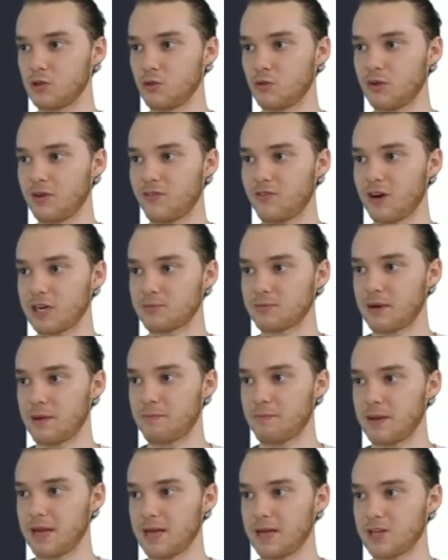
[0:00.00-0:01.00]
to refresh my
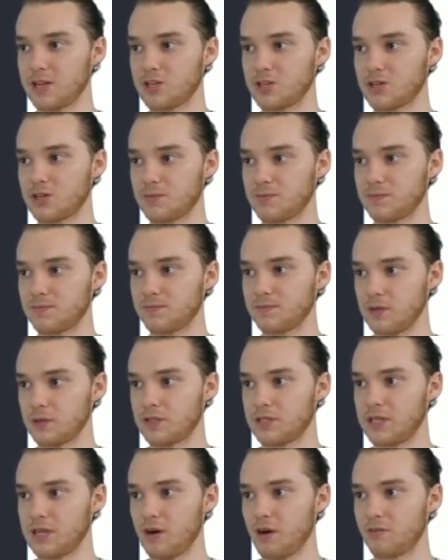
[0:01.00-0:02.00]
page, you'll
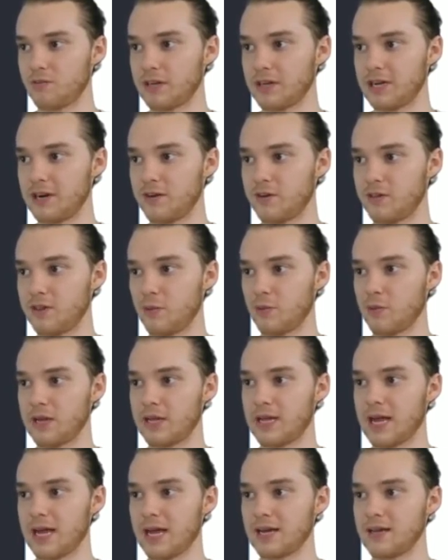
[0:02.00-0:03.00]
see over here that we
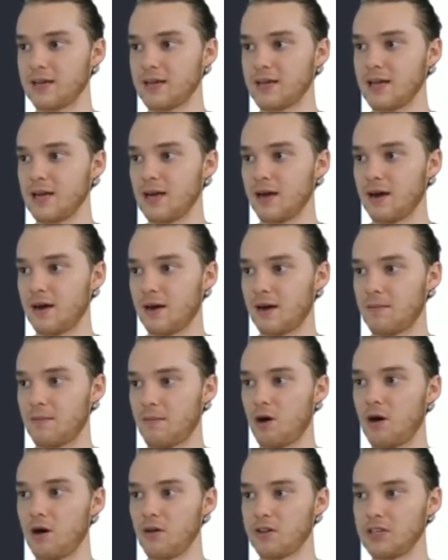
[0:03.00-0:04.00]
get
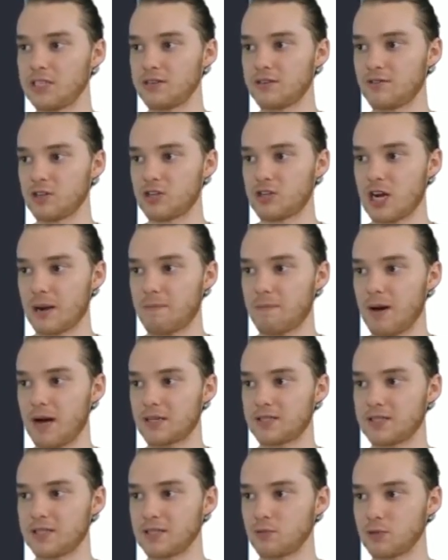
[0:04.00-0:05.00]
all these different
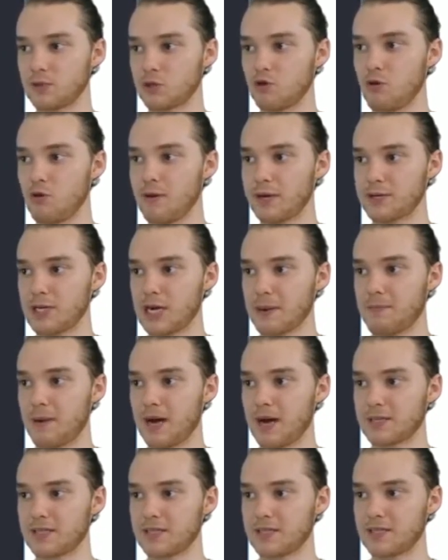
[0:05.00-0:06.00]
checkboxes. And what's cool about
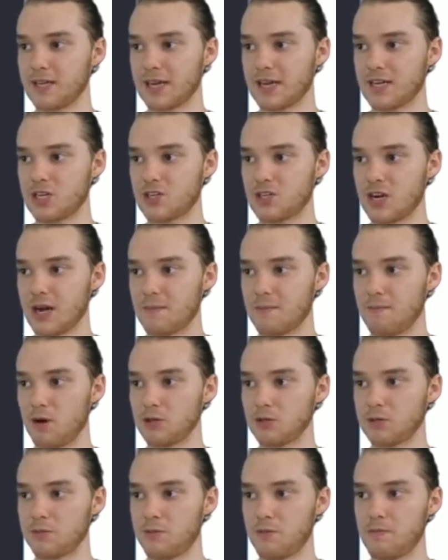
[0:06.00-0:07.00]
checkboxes is I could check
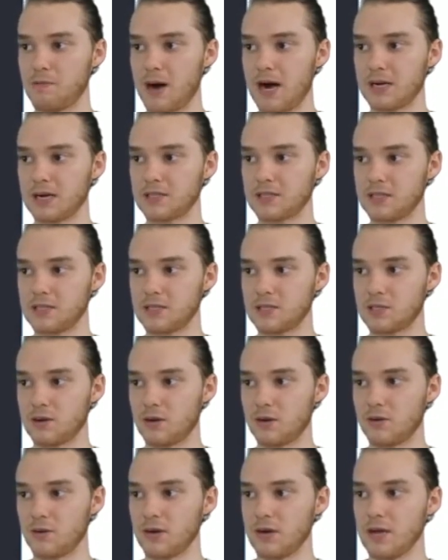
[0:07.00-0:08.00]
multiple boxes.
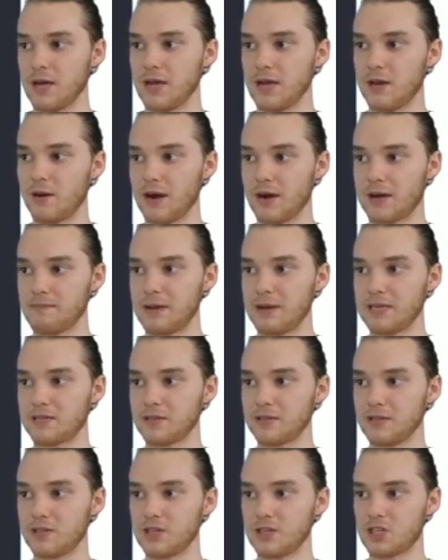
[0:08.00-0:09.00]
So, I can
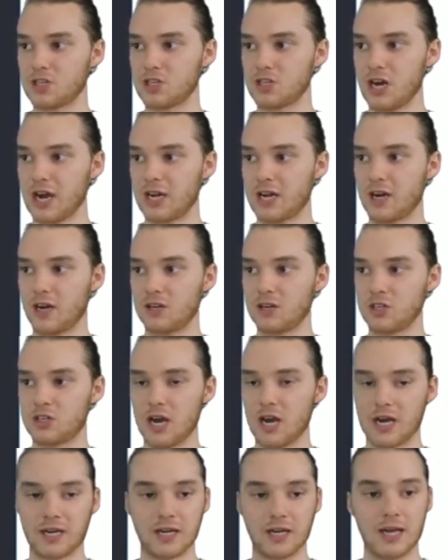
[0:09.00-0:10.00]
basically just check and
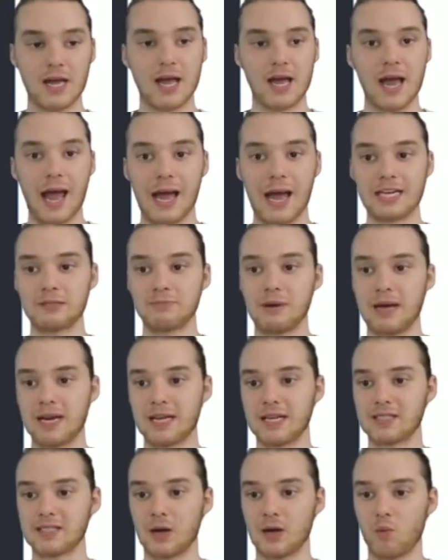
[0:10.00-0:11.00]
uncheck as
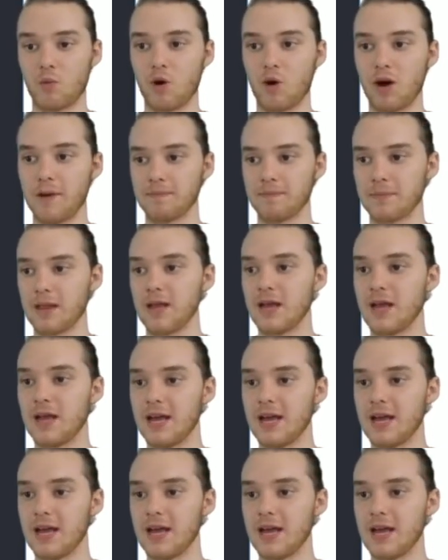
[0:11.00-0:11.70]
many as I want.